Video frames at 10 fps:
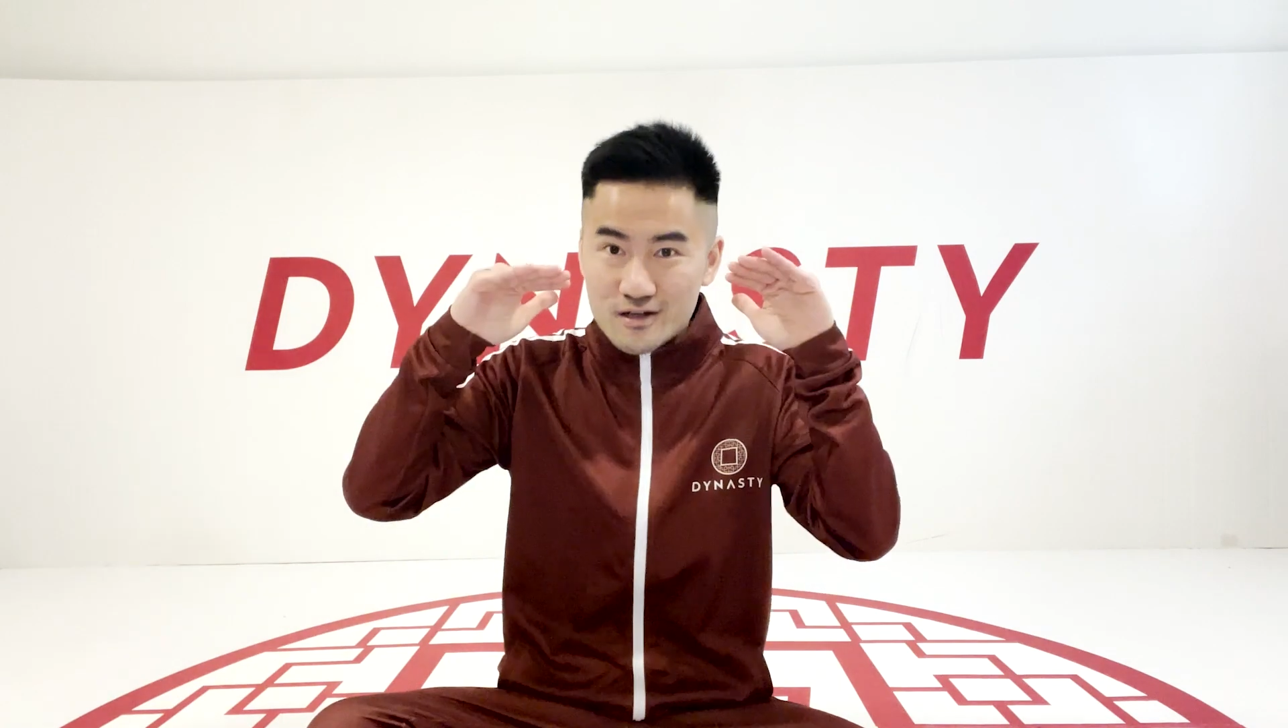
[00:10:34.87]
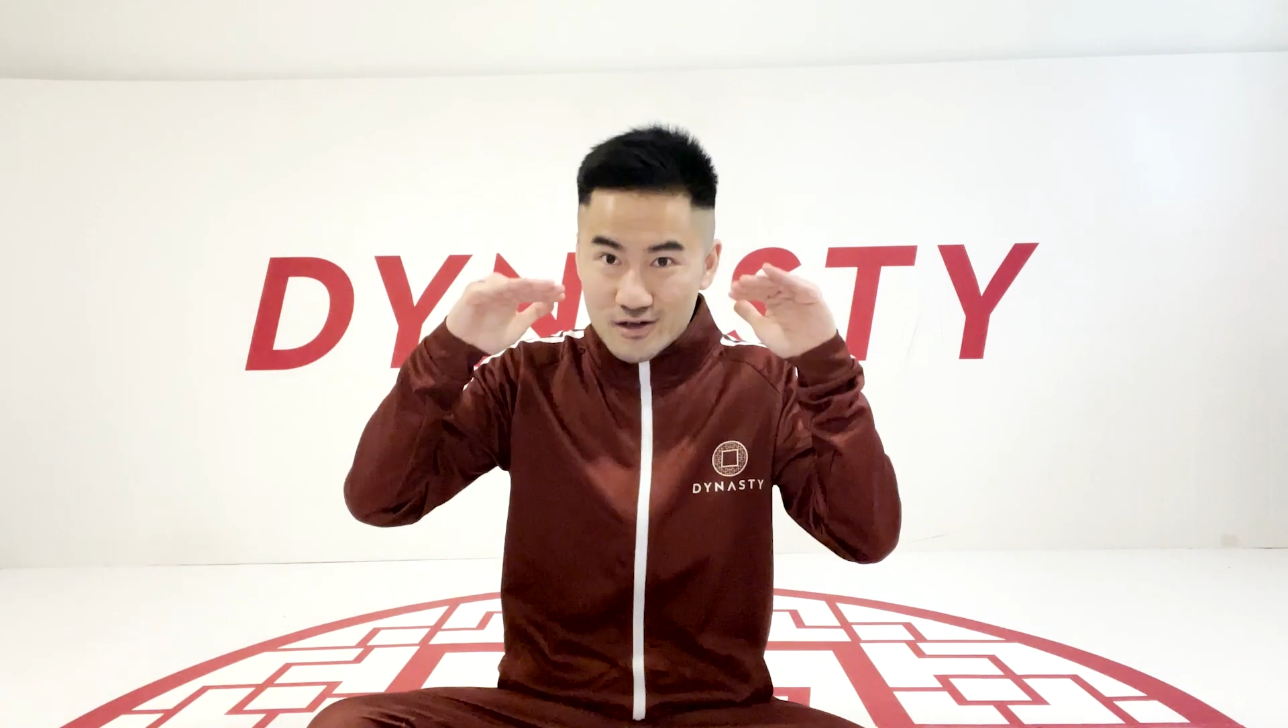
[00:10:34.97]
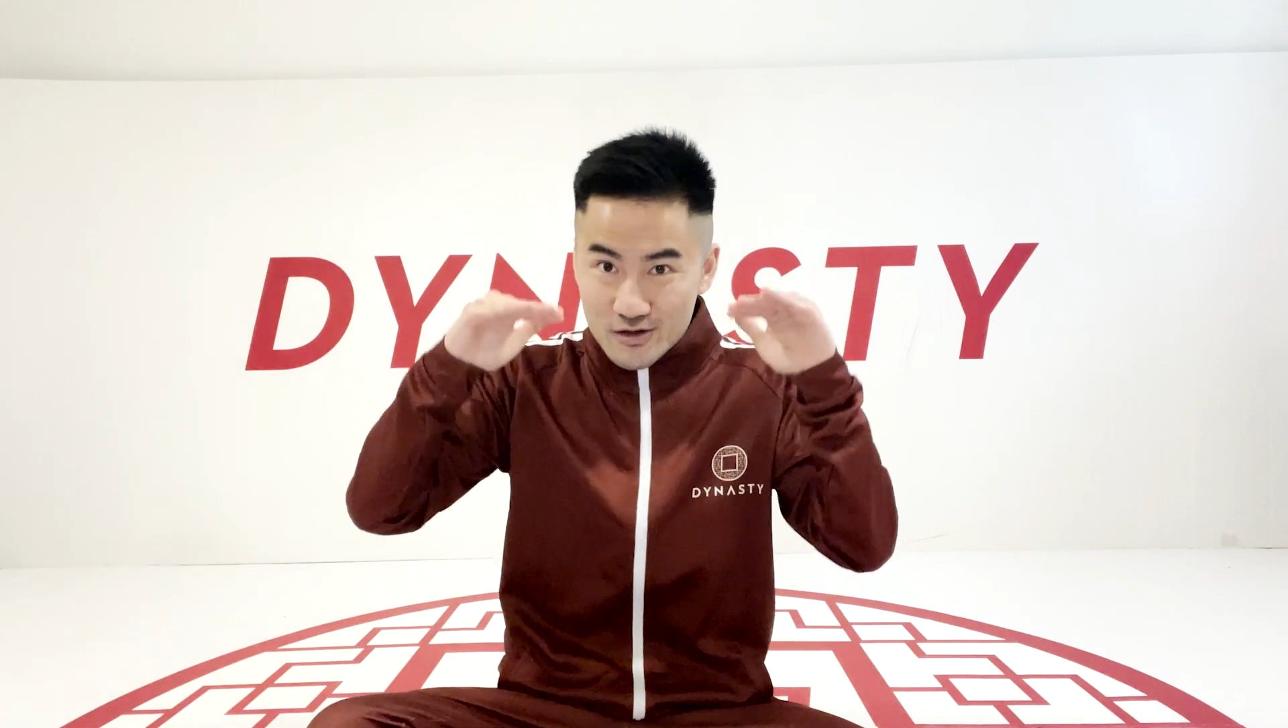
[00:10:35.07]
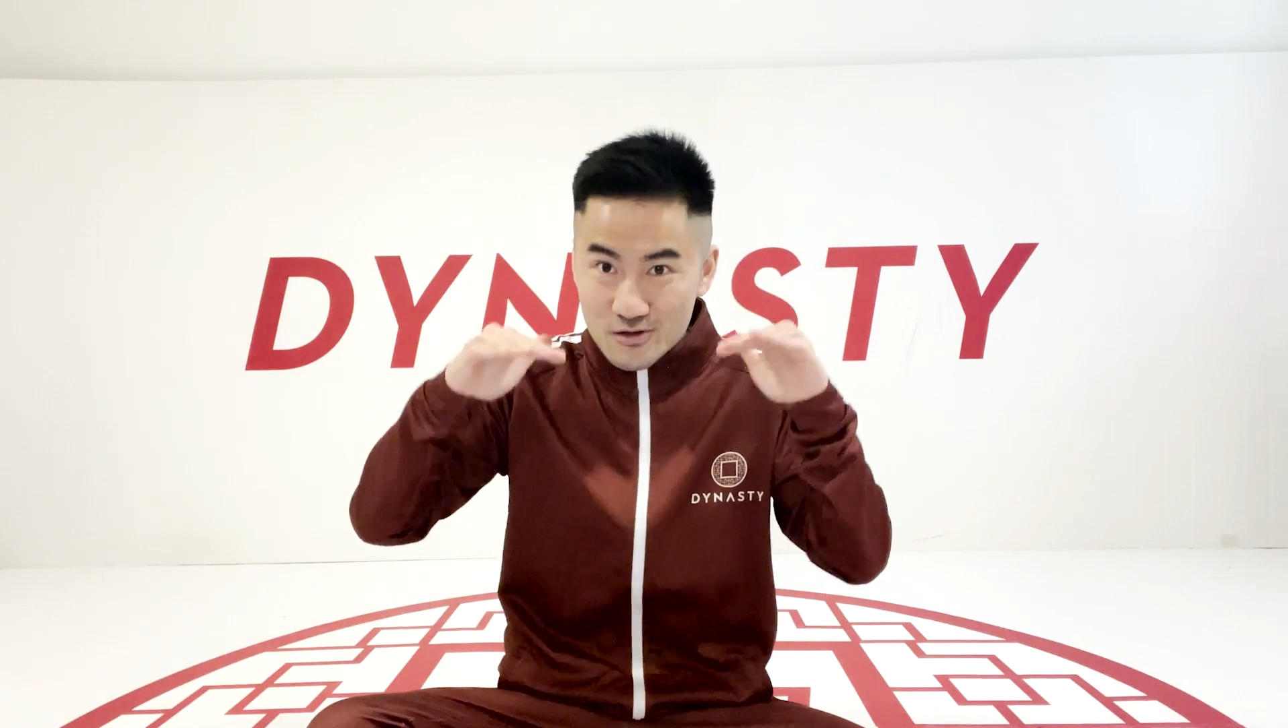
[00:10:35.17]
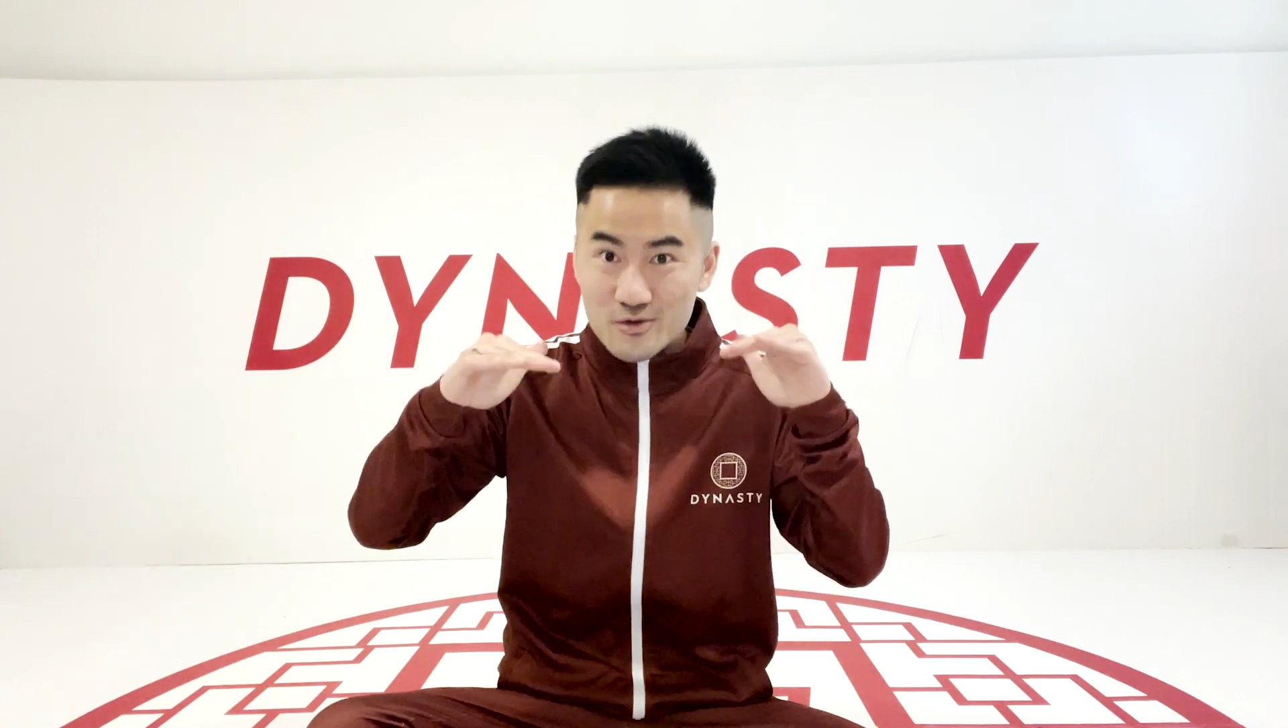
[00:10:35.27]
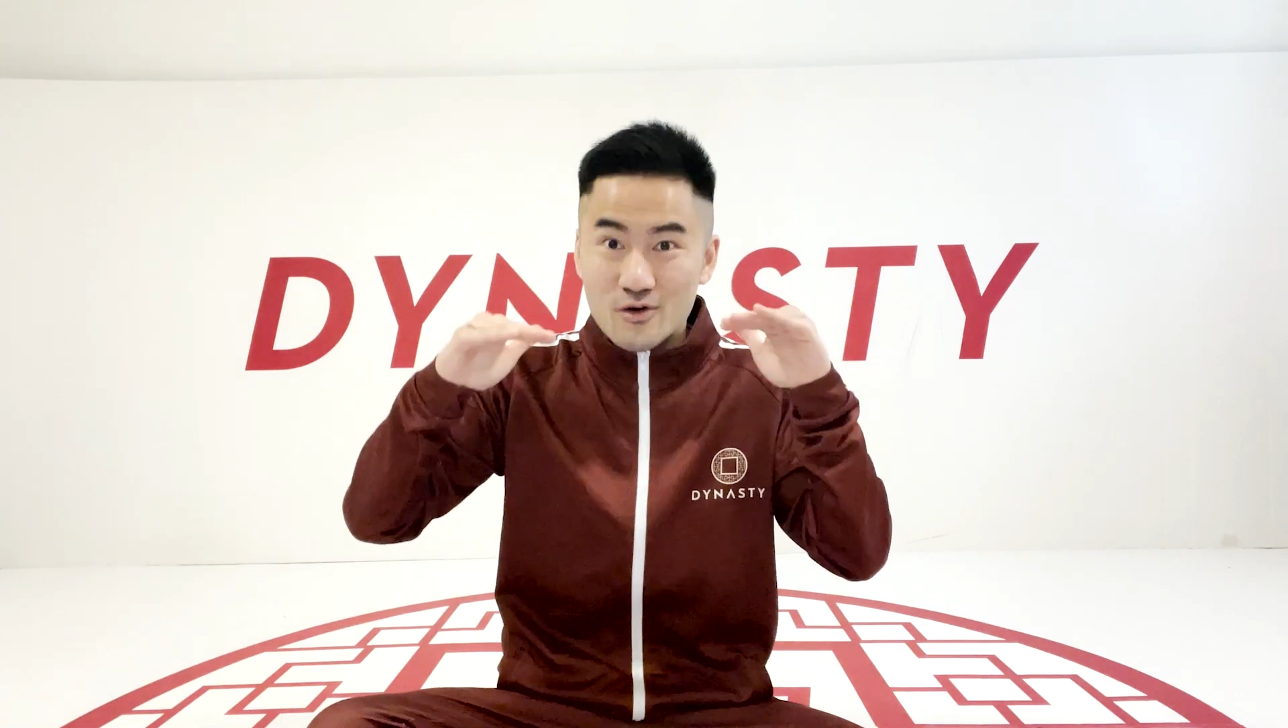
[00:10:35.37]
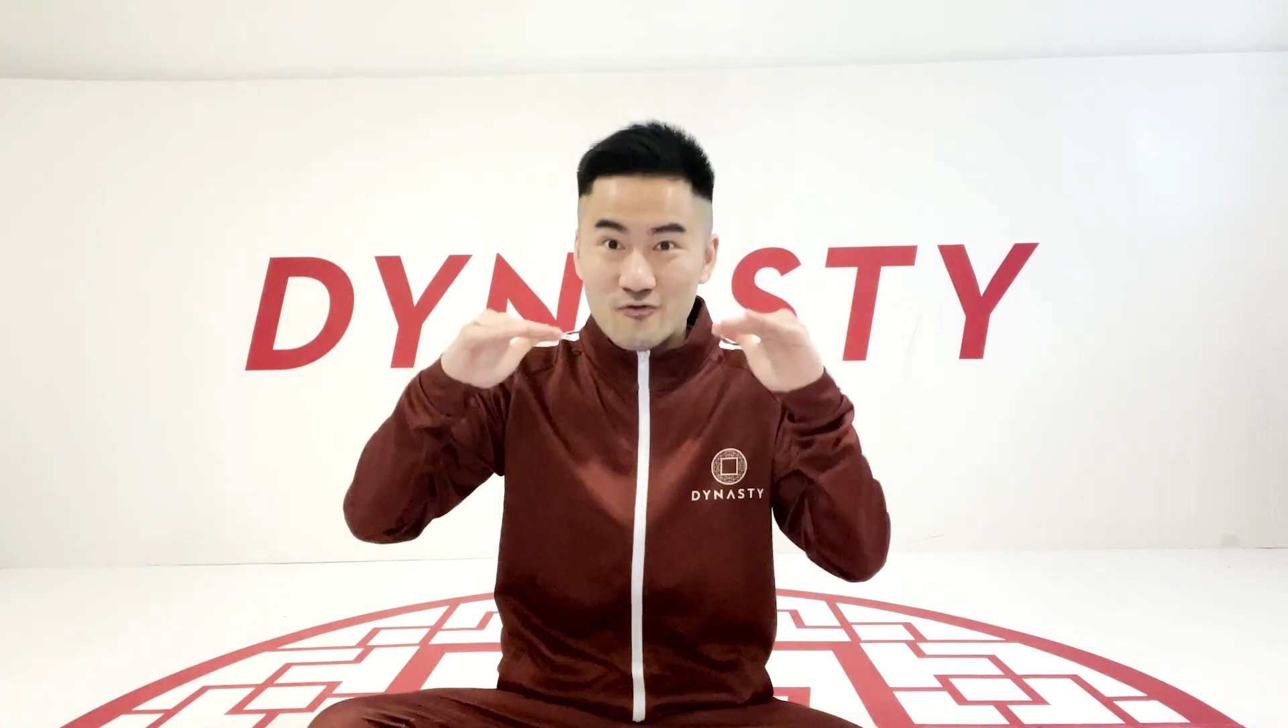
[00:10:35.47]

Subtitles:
your